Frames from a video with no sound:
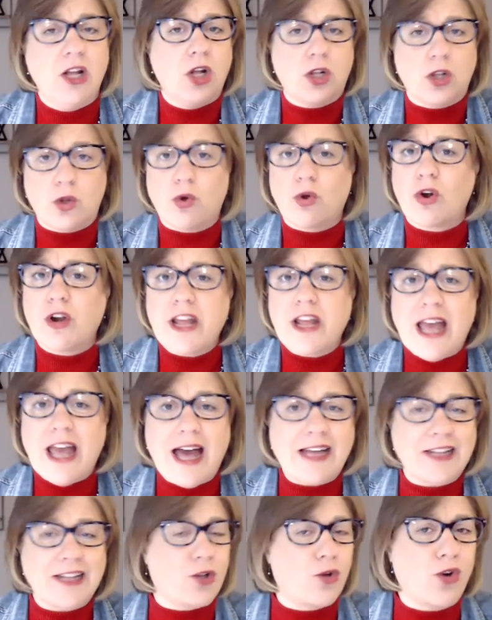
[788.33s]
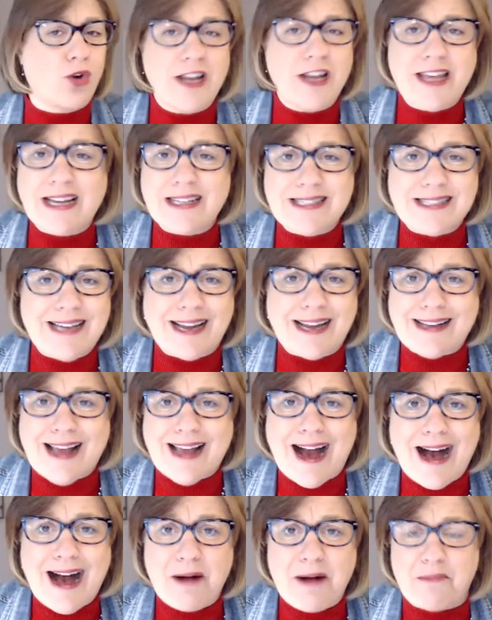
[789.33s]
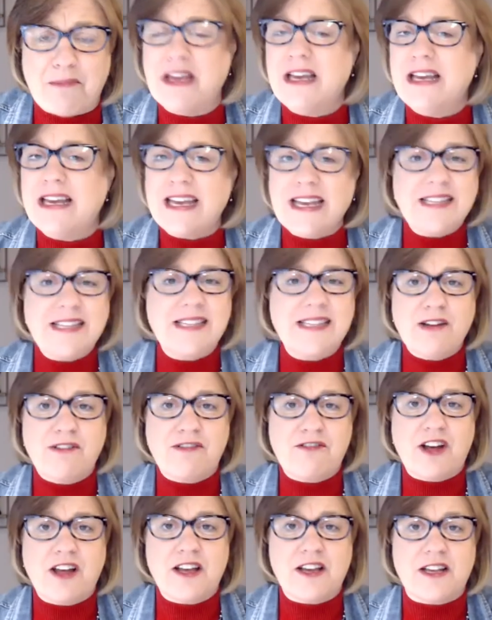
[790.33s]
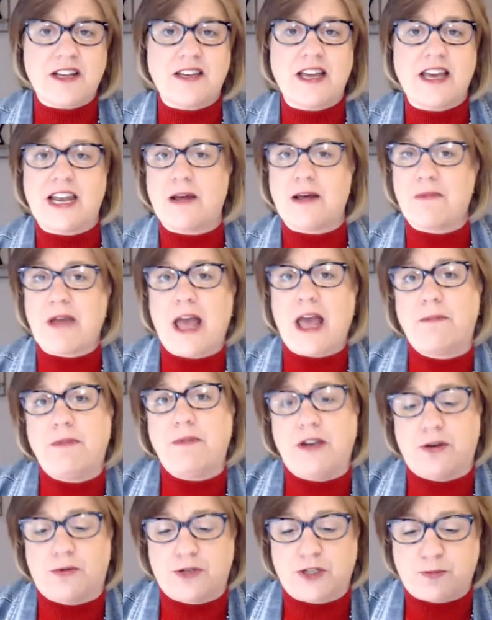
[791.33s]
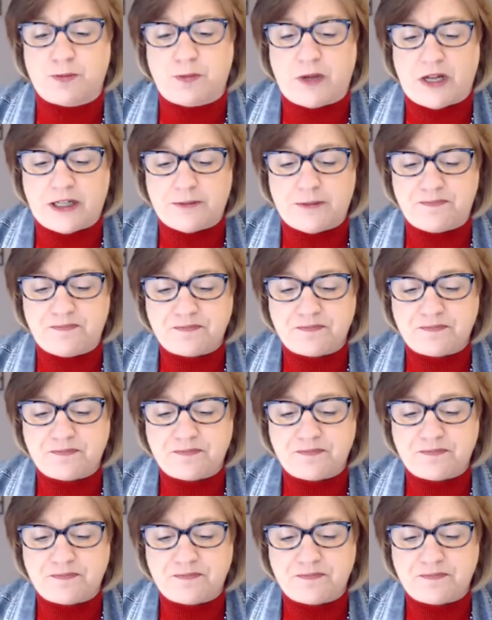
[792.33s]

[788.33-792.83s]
Laurie@laurieguest.com. Easy to find, and I'm happy to respond.